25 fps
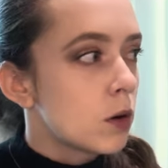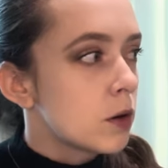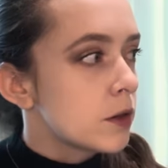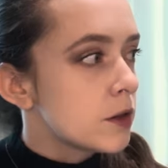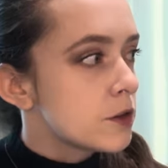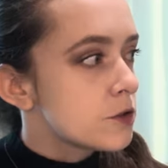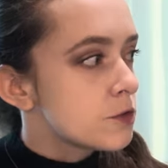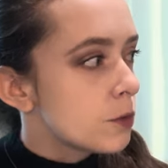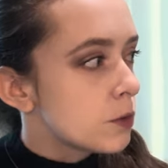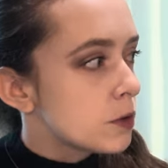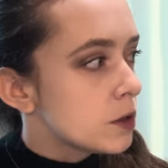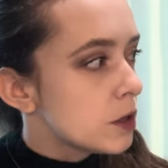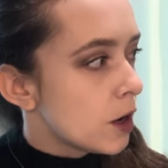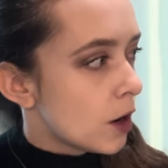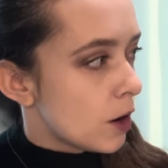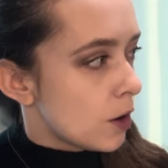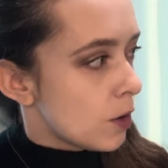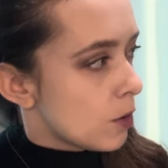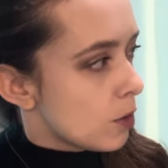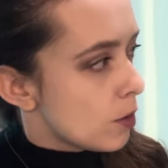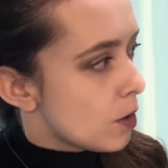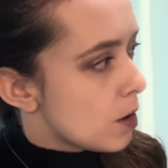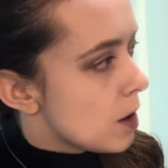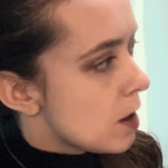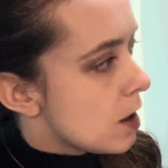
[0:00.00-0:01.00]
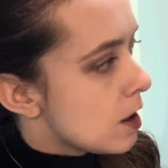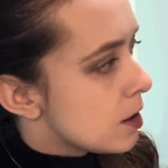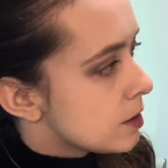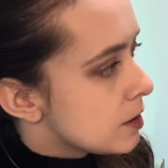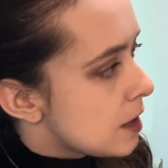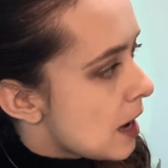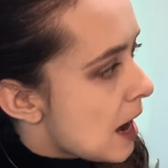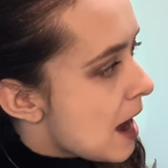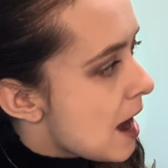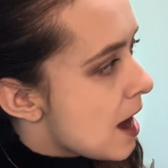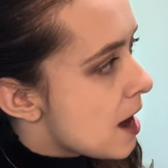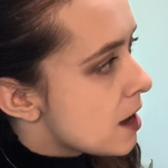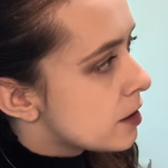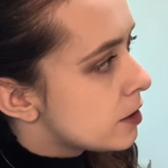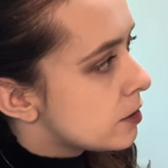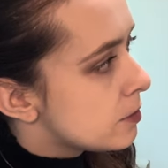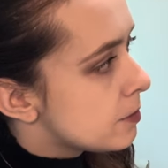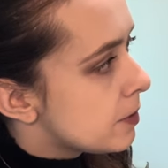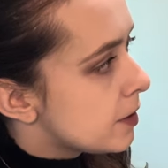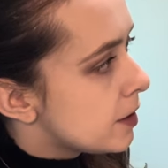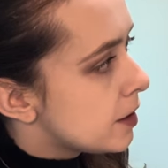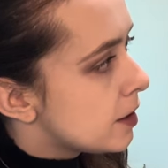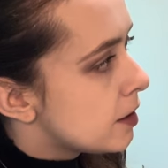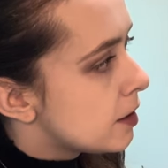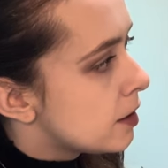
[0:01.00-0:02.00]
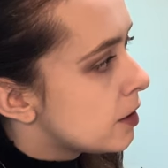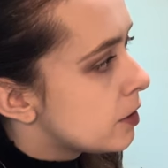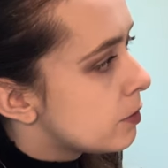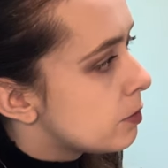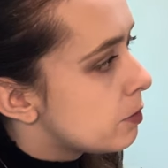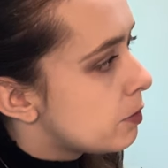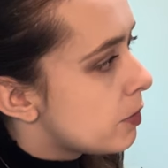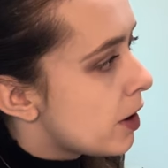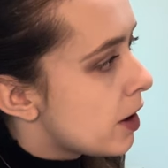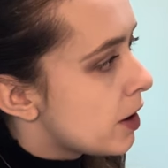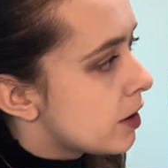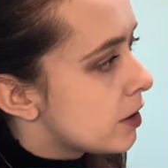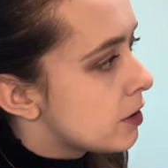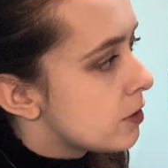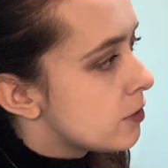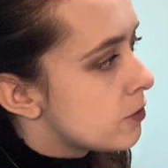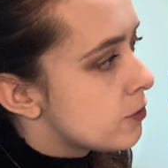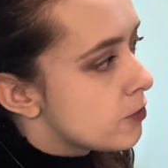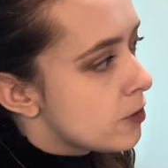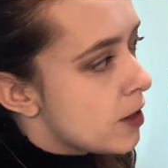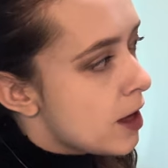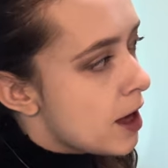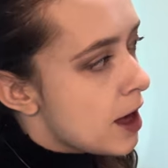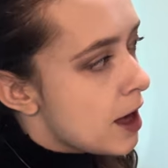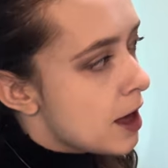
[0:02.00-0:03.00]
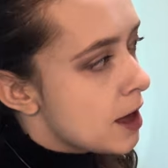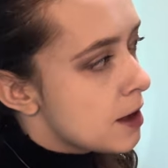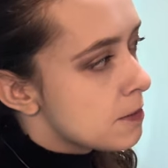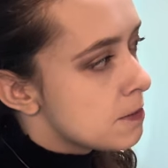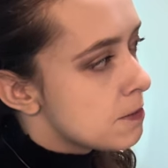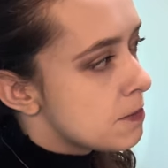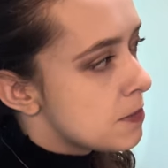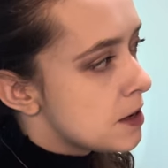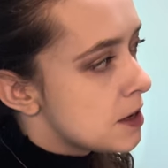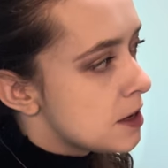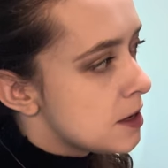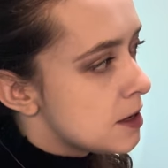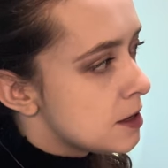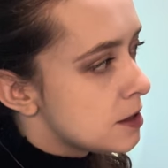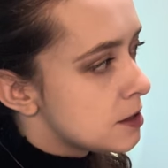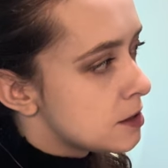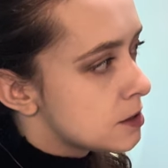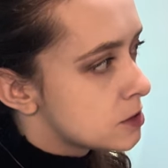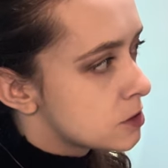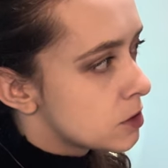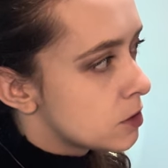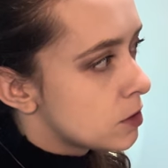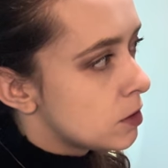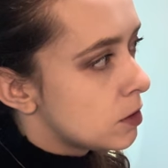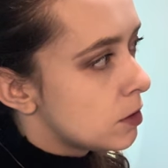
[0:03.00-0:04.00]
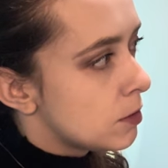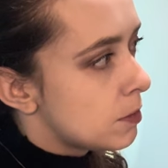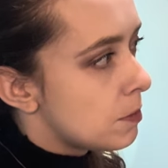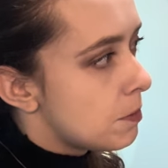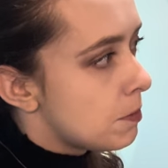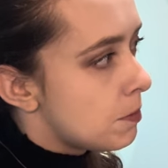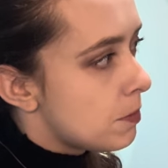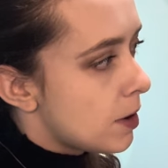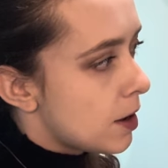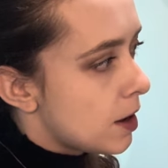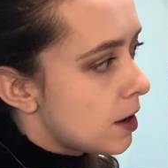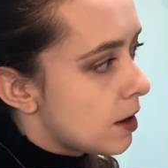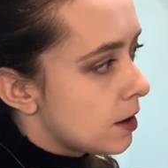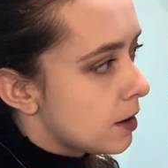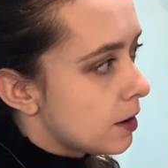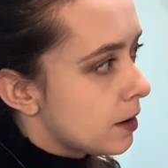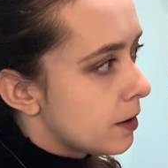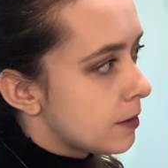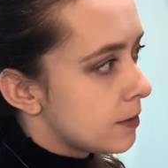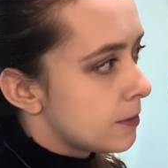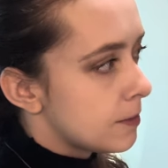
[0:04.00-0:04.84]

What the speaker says: this would go caterpillar, butterfly, beetle, bug.